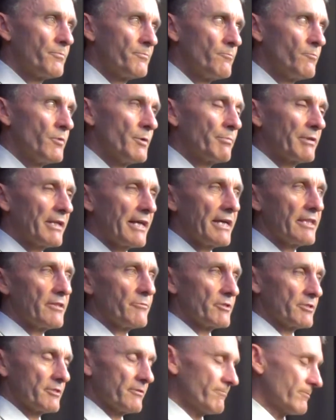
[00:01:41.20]
We play them
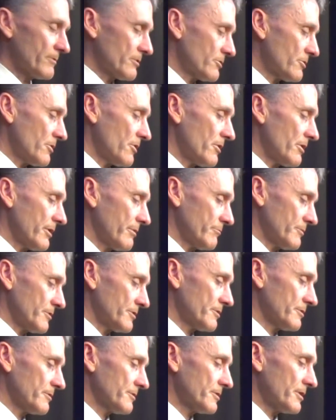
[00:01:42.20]
at different
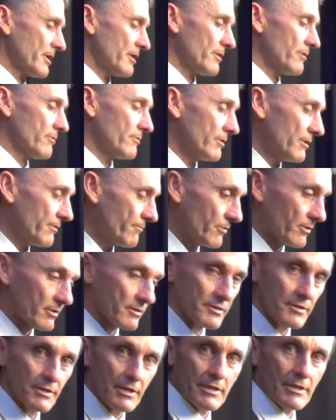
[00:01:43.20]
times. So if you can
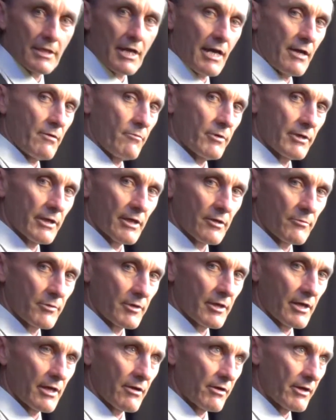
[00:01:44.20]
see that, we're going to be
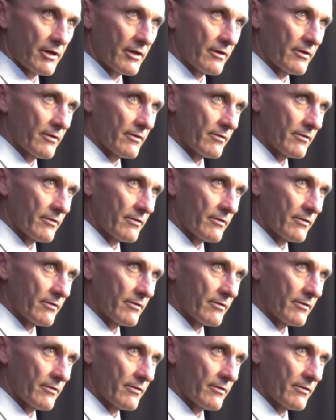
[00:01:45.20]
going